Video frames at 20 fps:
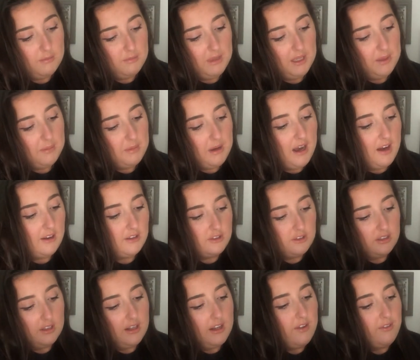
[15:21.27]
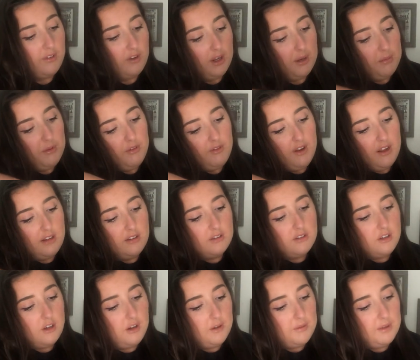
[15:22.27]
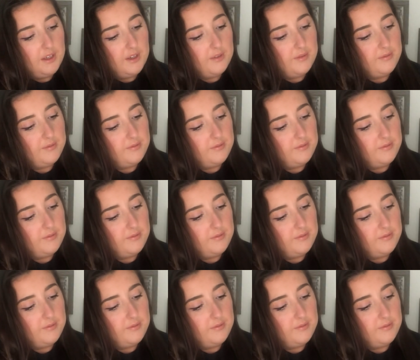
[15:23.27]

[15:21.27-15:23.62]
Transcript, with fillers: Me and packaging are never going to be friends, are we?